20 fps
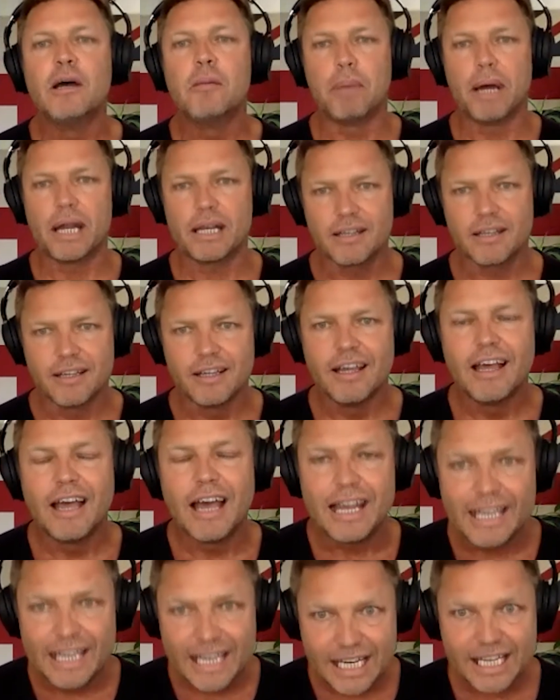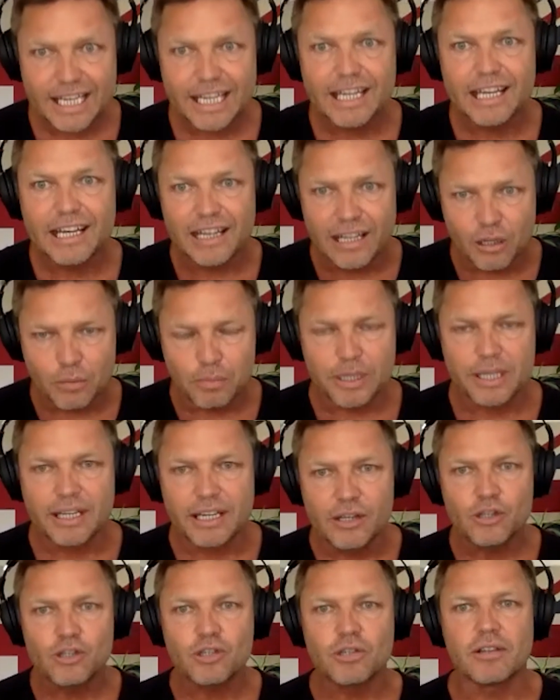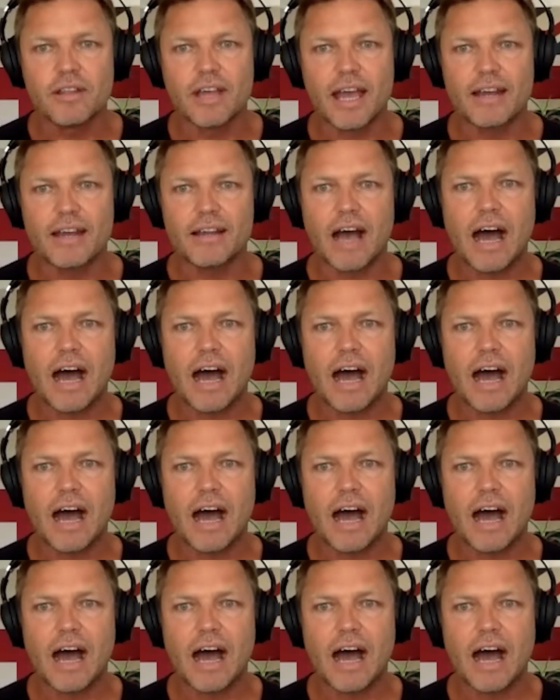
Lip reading: But leaning a little bit into that,